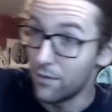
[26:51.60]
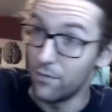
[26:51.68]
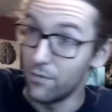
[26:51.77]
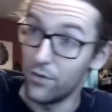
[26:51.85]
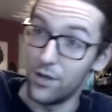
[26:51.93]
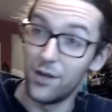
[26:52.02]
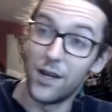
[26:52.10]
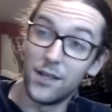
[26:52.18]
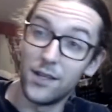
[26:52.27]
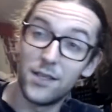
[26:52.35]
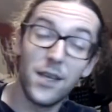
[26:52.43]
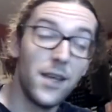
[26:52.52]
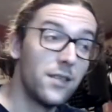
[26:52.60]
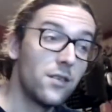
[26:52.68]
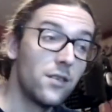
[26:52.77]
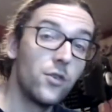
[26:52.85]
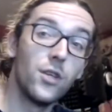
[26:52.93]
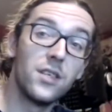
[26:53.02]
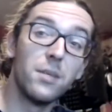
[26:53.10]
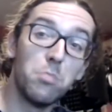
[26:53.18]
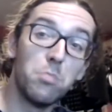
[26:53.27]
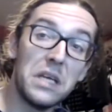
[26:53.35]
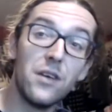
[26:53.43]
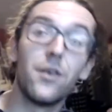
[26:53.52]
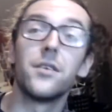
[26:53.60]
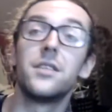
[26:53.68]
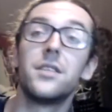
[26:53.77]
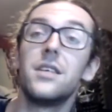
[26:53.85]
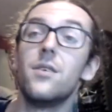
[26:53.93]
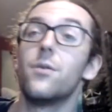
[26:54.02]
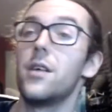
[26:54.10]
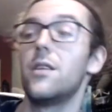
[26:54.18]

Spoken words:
the United States, should say PRC on it.